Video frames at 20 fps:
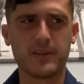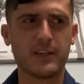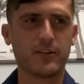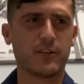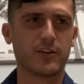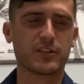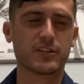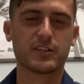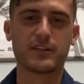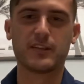He
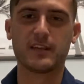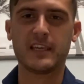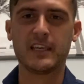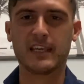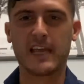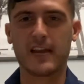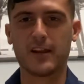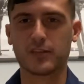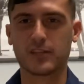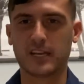kind
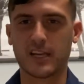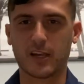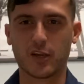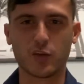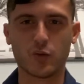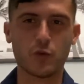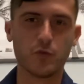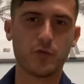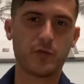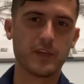of looked like a
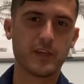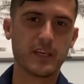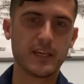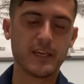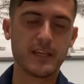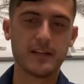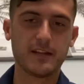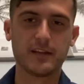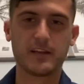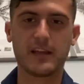goofy
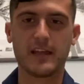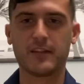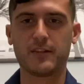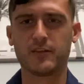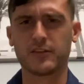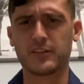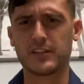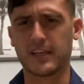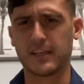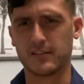kid. It kind of
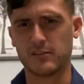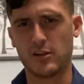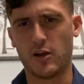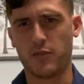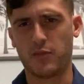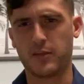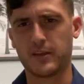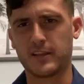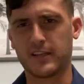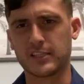looked like
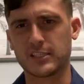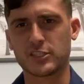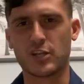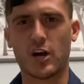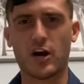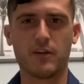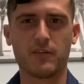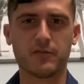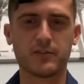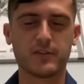nothing, like
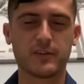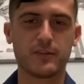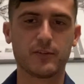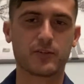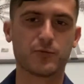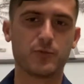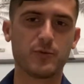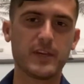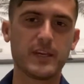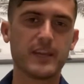soft,
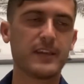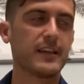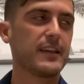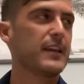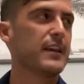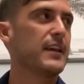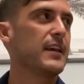looked weak.